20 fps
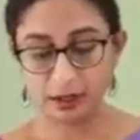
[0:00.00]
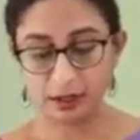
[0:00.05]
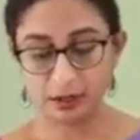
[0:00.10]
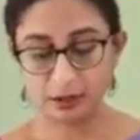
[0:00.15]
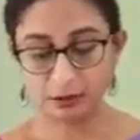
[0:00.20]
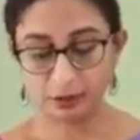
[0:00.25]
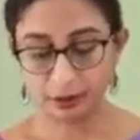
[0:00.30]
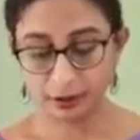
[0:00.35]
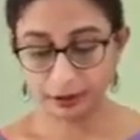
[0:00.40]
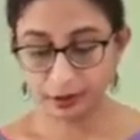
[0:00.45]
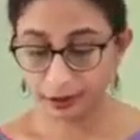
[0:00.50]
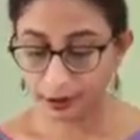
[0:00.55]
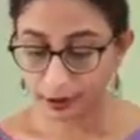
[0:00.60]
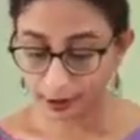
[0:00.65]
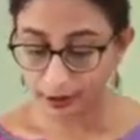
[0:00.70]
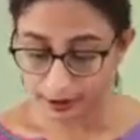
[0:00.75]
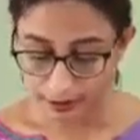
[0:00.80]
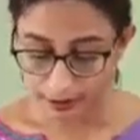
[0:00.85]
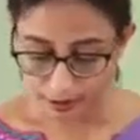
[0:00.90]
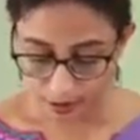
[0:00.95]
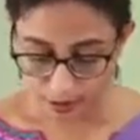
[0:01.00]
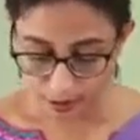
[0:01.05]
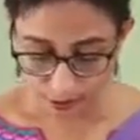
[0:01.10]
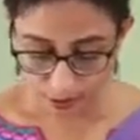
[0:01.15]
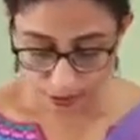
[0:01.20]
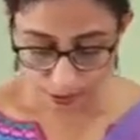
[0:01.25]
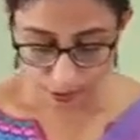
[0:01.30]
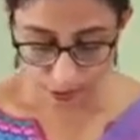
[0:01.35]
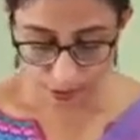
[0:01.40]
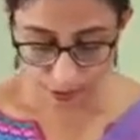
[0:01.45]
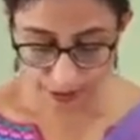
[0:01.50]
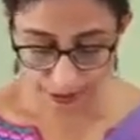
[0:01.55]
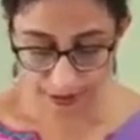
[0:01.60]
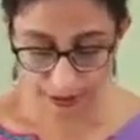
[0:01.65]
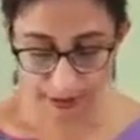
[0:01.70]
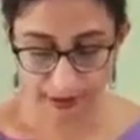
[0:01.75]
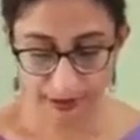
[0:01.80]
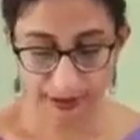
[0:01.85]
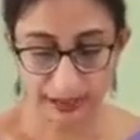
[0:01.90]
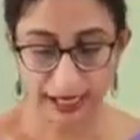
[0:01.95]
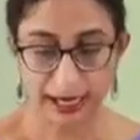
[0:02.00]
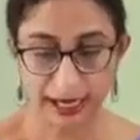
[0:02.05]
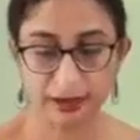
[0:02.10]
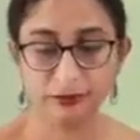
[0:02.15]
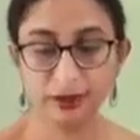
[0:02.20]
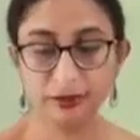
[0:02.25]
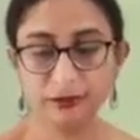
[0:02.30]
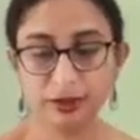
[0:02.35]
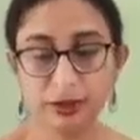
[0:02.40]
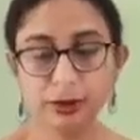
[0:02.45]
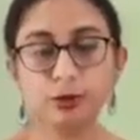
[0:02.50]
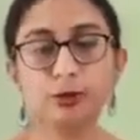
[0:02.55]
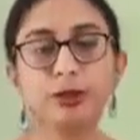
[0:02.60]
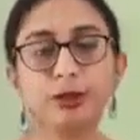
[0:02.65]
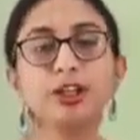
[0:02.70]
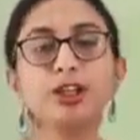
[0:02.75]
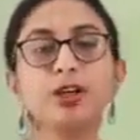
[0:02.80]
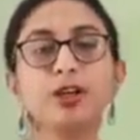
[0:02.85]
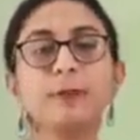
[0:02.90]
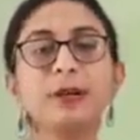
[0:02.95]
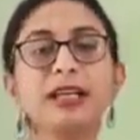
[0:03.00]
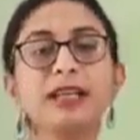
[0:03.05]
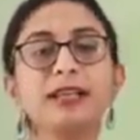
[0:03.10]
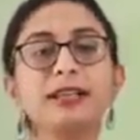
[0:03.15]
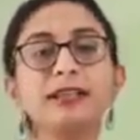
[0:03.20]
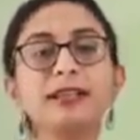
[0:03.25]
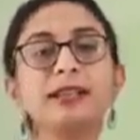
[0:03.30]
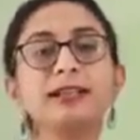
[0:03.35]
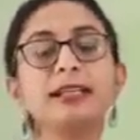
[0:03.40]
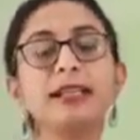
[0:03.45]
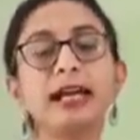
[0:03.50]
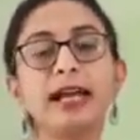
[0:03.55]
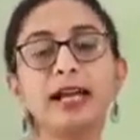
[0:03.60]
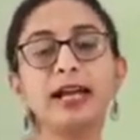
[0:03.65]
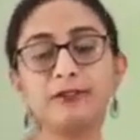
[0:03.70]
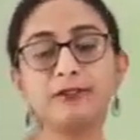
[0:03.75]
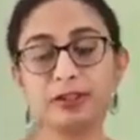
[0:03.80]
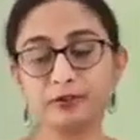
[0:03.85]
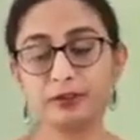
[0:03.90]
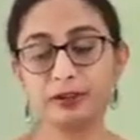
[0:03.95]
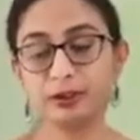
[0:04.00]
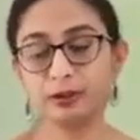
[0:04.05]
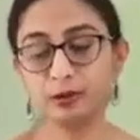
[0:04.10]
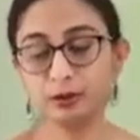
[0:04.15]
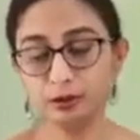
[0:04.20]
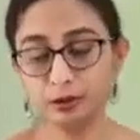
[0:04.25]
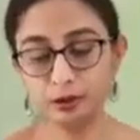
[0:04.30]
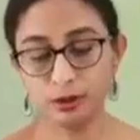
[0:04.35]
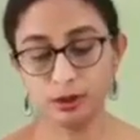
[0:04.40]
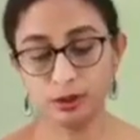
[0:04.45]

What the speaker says: Okay, so here I have given you in your material, I have given you